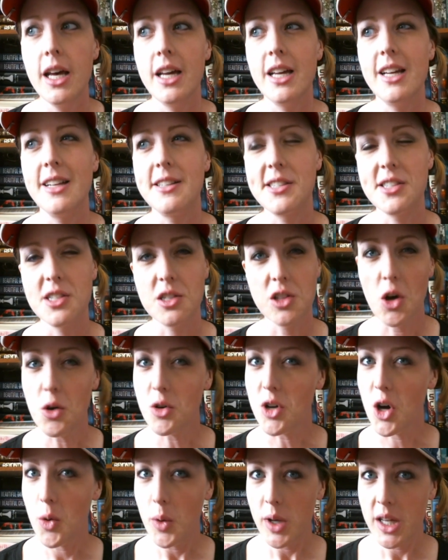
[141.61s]
It's slow
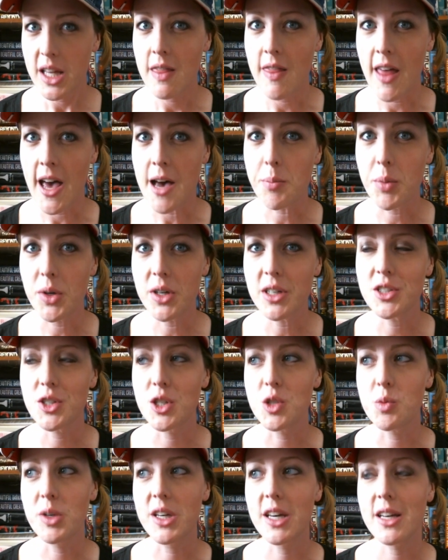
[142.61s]
going in that book
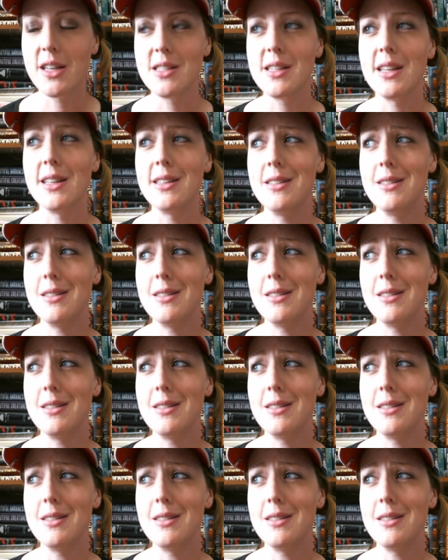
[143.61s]
just because it